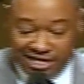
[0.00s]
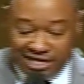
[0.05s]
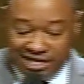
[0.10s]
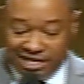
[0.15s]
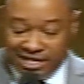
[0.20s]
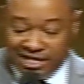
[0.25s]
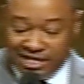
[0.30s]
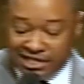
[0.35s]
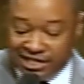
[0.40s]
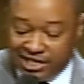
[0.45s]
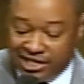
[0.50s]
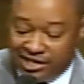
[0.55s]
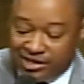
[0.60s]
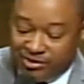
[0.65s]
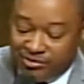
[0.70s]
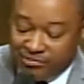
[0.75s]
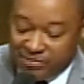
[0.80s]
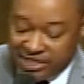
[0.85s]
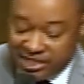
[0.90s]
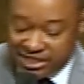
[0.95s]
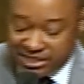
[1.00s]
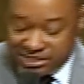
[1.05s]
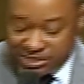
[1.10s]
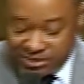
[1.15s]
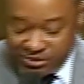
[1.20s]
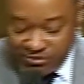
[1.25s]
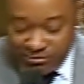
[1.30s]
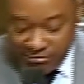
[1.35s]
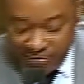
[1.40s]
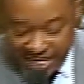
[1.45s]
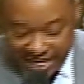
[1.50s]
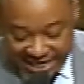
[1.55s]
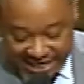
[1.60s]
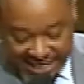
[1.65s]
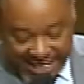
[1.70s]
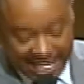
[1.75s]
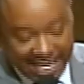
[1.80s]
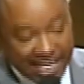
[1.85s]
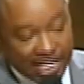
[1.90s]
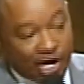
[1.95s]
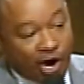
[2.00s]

Hallel means to make an